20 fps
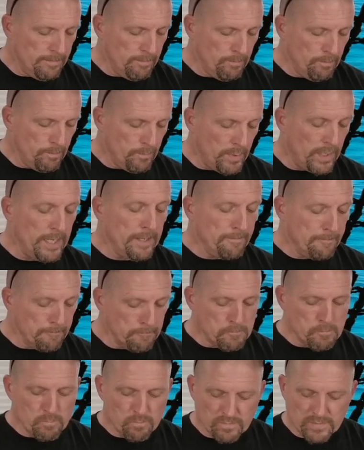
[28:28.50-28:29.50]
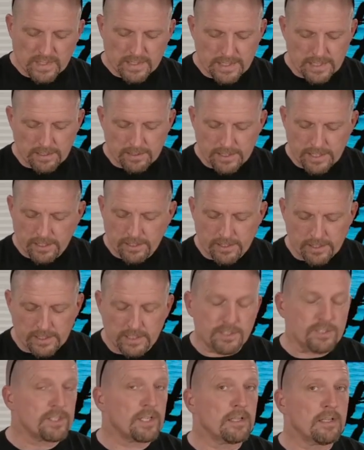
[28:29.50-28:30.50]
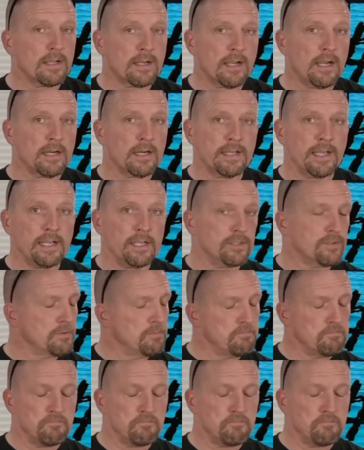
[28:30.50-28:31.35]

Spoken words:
But they're going to sell like hotcakes.